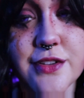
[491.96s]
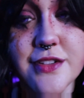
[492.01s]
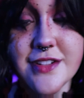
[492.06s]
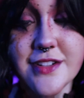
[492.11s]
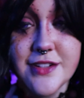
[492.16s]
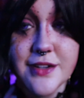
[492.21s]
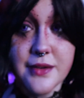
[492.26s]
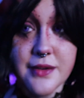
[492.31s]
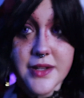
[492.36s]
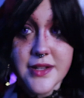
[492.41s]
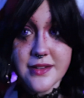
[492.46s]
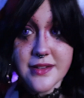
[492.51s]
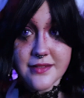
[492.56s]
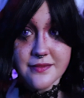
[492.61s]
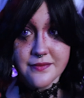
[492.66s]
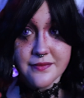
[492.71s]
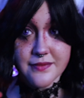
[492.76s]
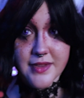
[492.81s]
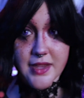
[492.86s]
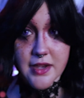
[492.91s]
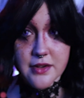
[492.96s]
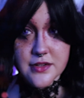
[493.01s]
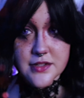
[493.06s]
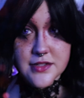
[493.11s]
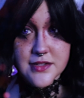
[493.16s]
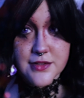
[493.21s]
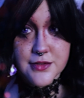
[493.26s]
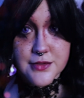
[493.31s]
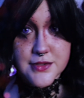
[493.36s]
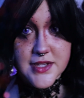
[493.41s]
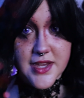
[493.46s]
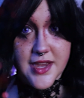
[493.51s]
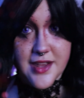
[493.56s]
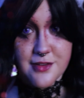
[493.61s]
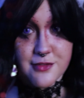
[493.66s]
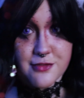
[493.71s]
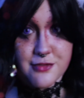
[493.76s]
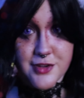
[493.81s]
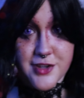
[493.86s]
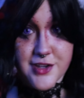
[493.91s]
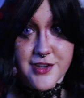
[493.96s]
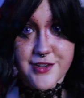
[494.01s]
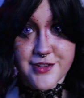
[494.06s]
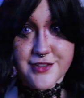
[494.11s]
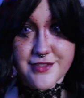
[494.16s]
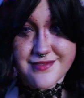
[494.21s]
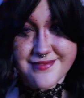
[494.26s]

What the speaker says: ought to do it. How does your skin feel?